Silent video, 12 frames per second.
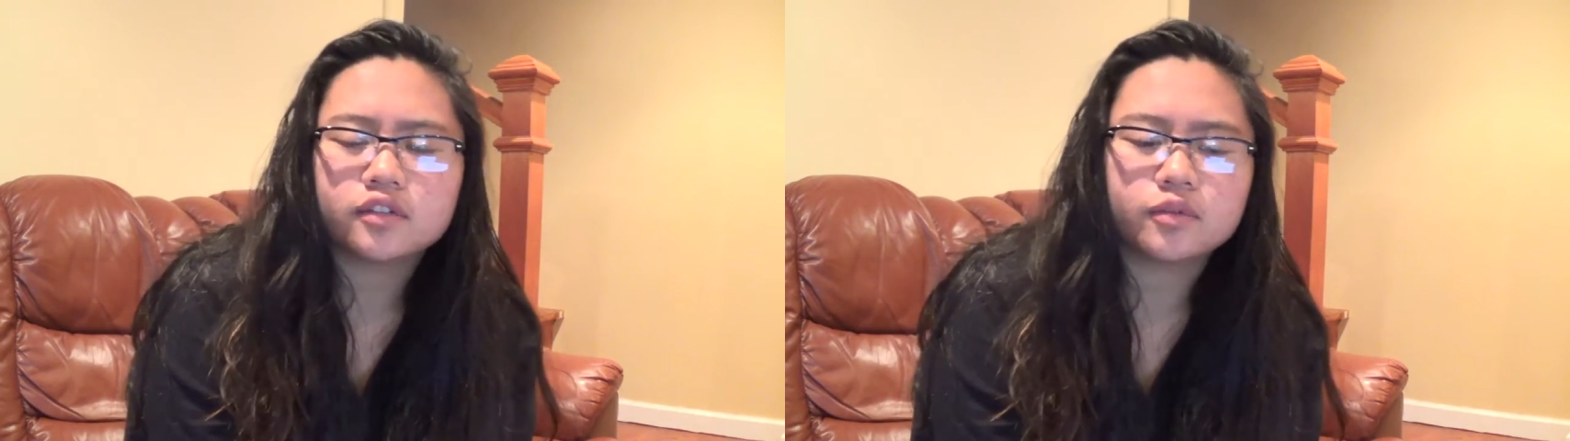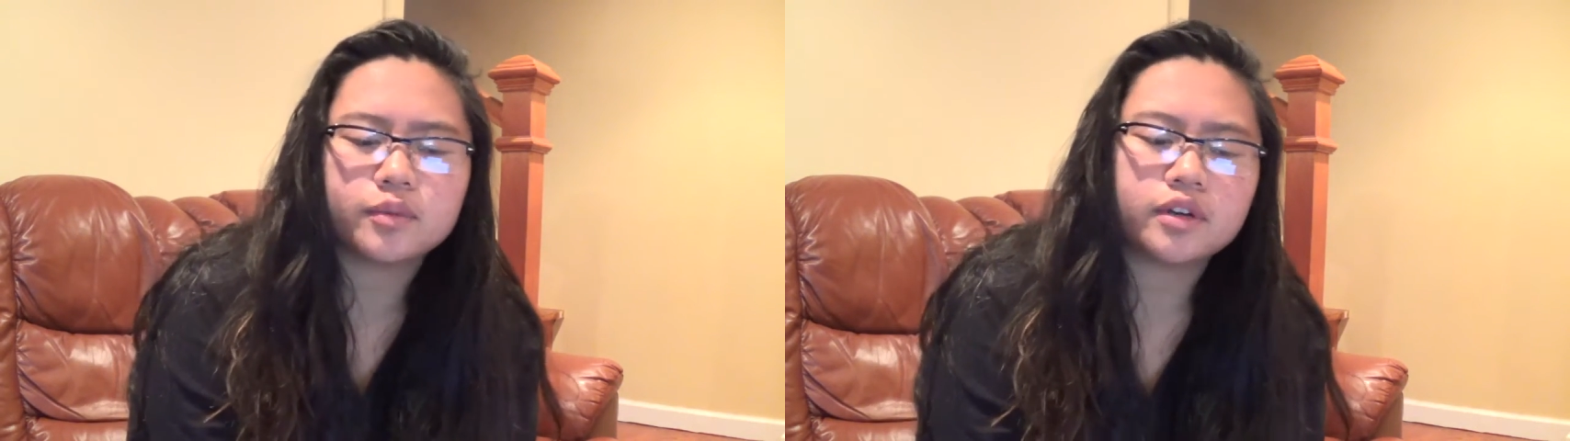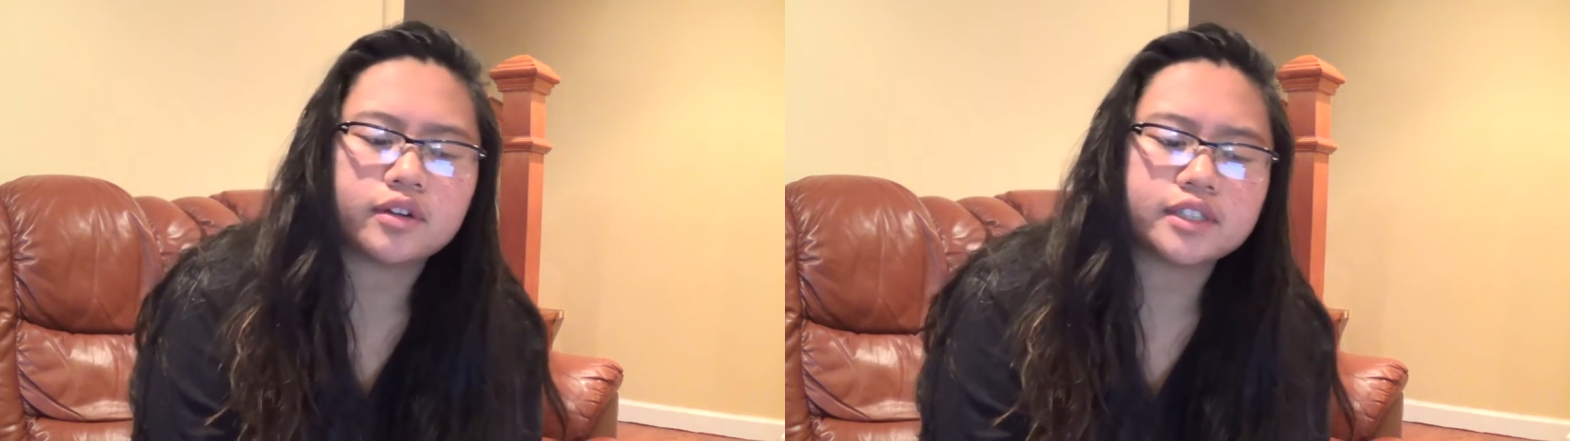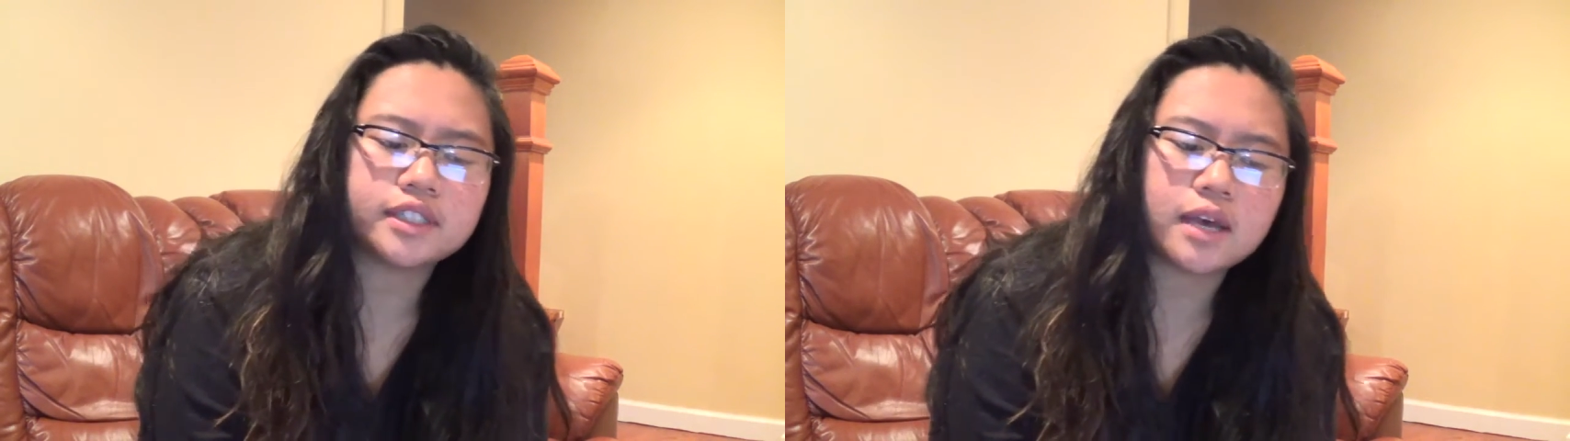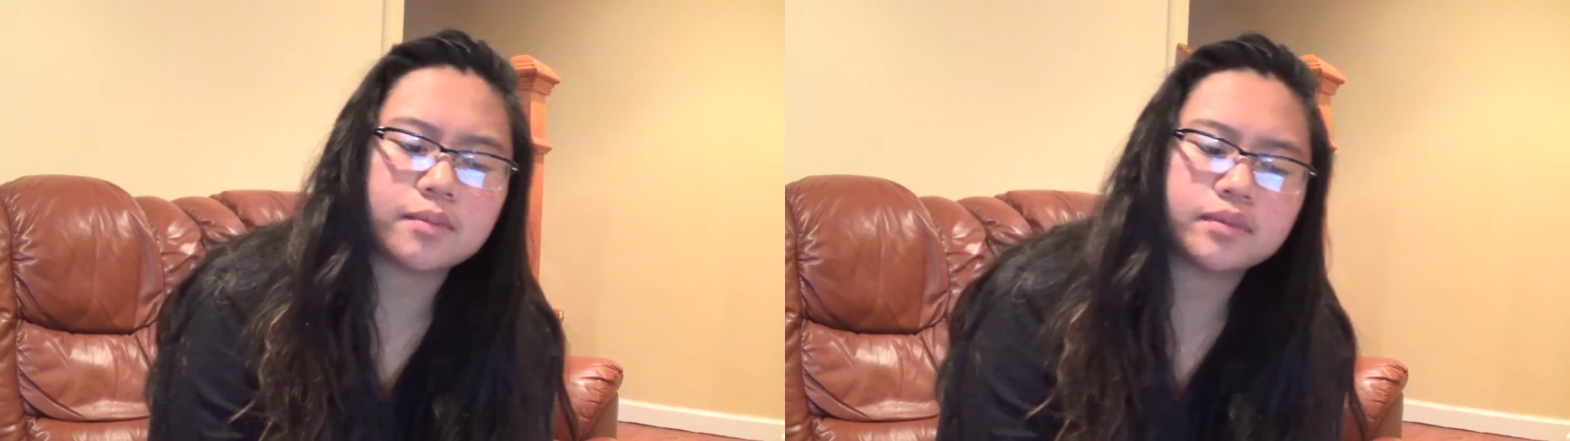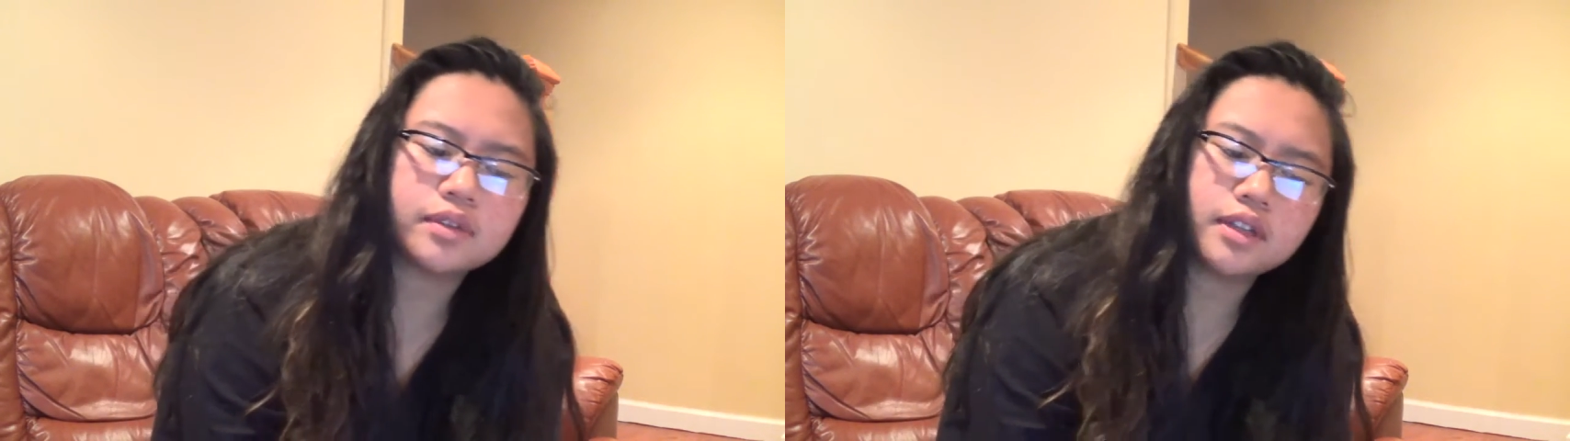for me to
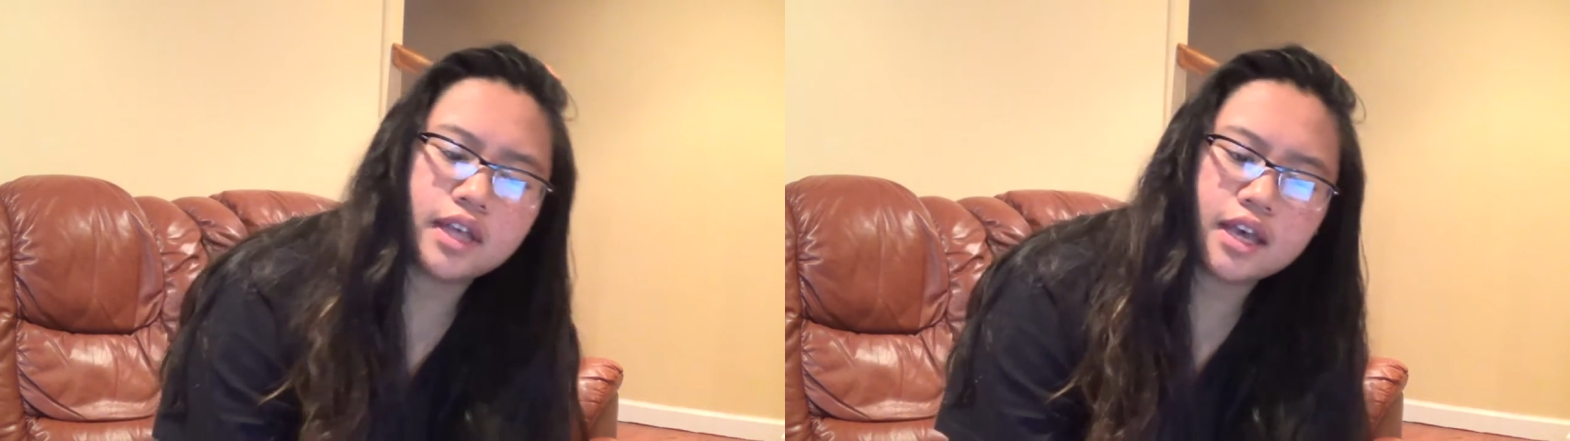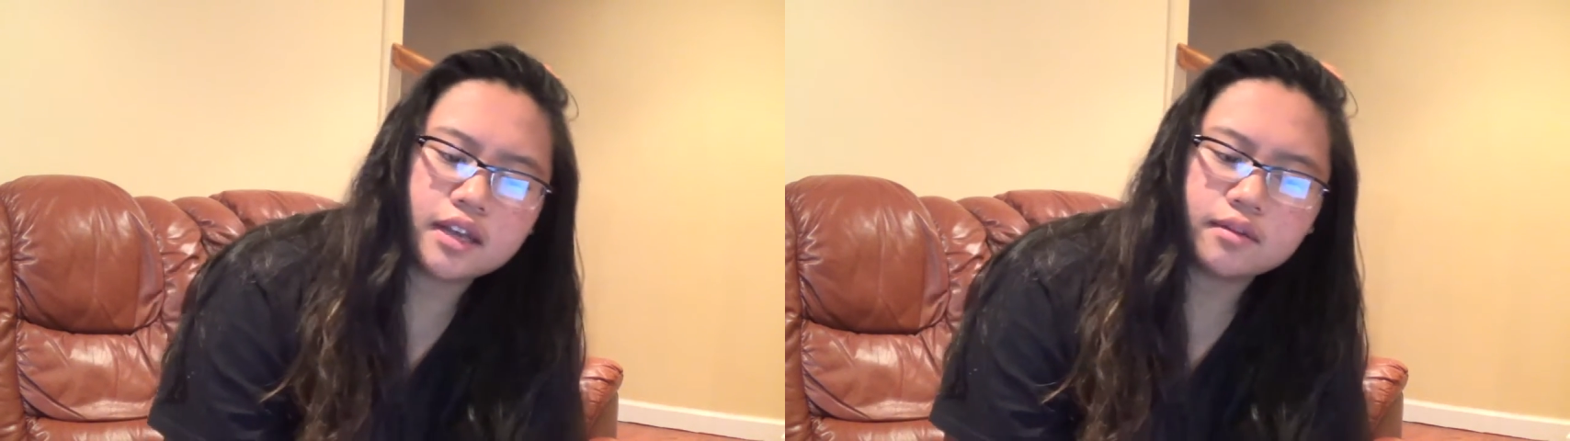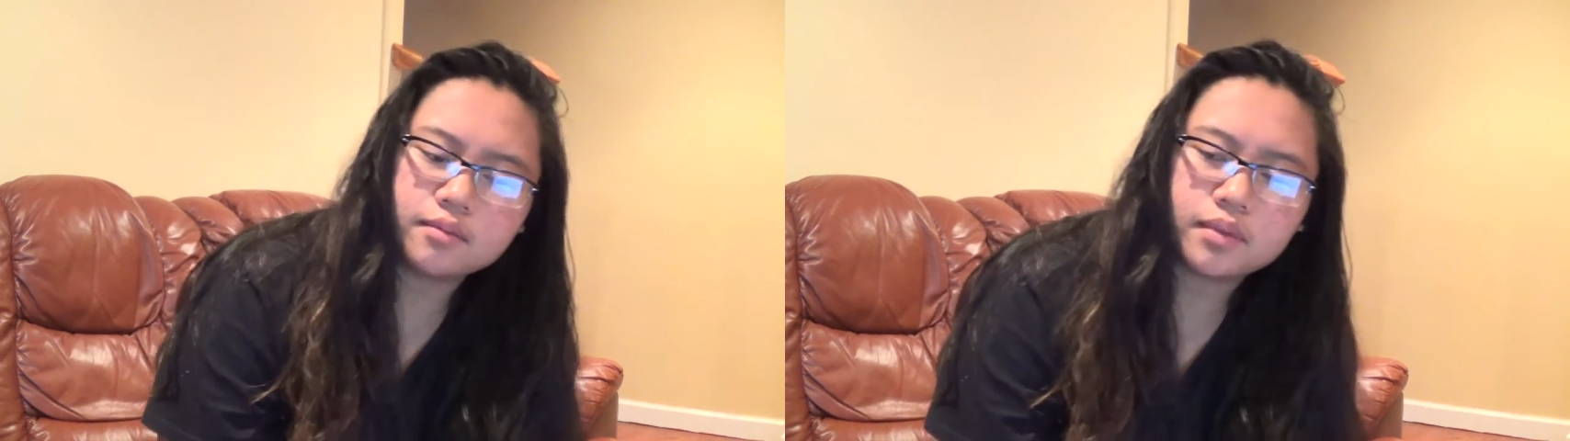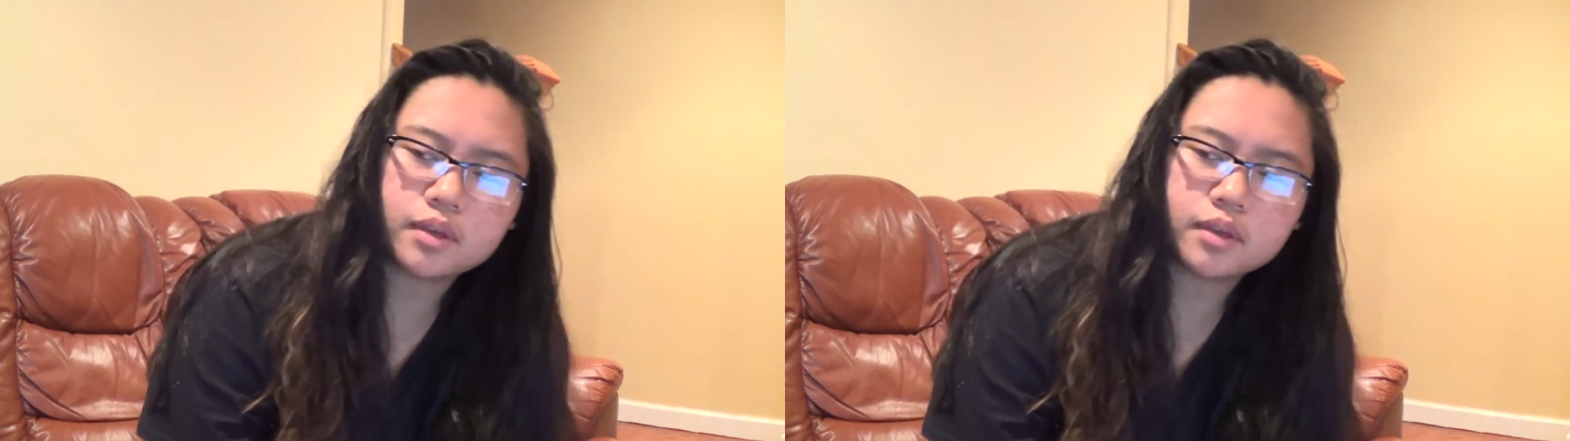accept that